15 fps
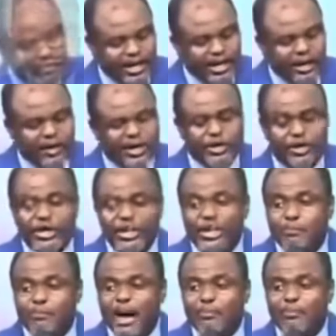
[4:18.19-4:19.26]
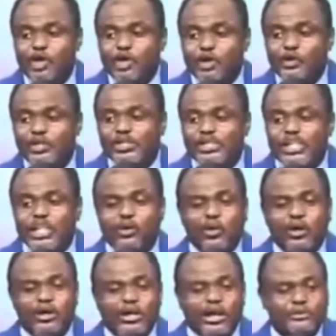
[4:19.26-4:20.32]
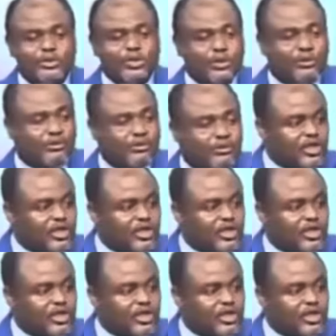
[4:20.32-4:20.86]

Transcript: And then when you read the Bible, you won't see the word rapture.